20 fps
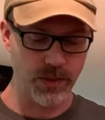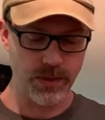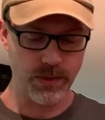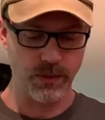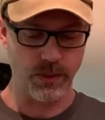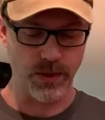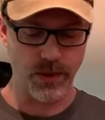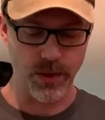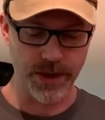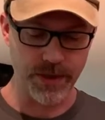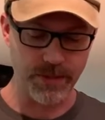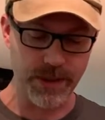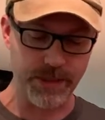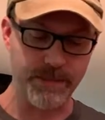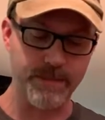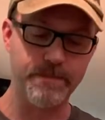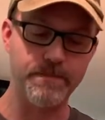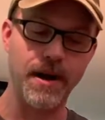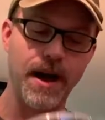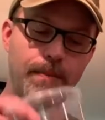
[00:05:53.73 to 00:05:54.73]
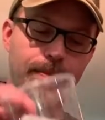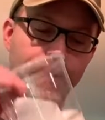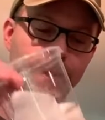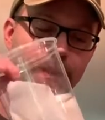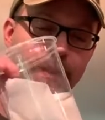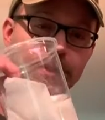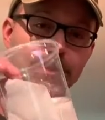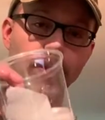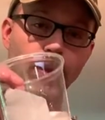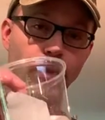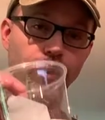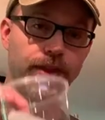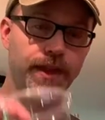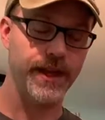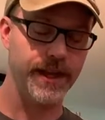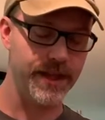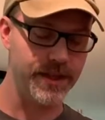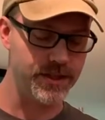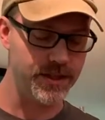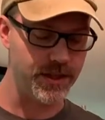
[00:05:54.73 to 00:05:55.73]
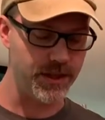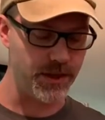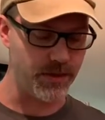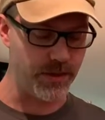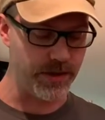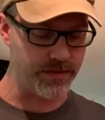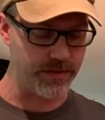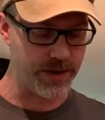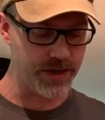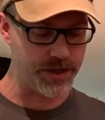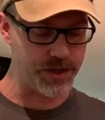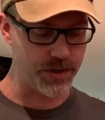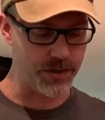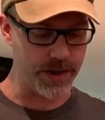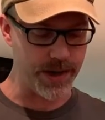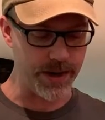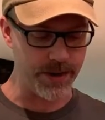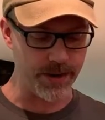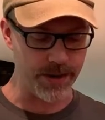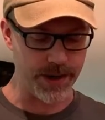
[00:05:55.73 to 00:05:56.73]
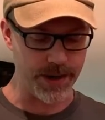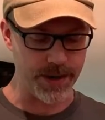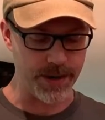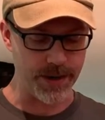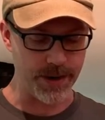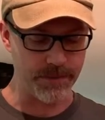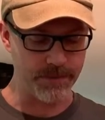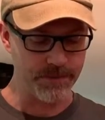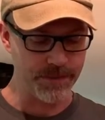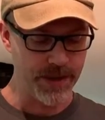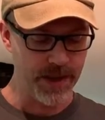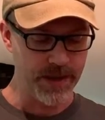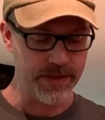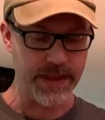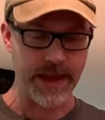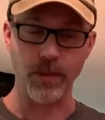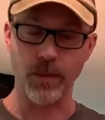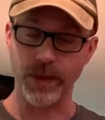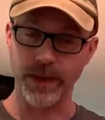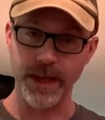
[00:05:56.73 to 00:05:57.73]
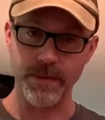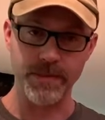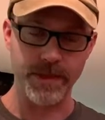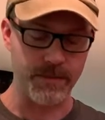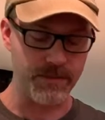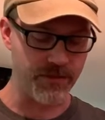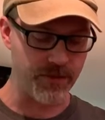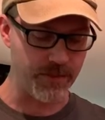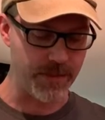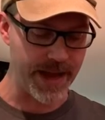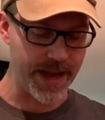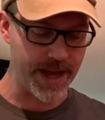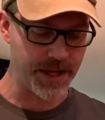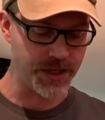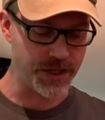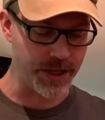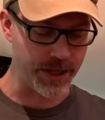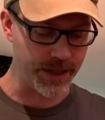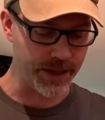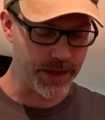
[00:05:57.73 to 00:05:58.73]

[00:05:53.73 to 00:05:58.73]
We're going to be popping this whole thing into the refrigerator here. That will keep them from hatching.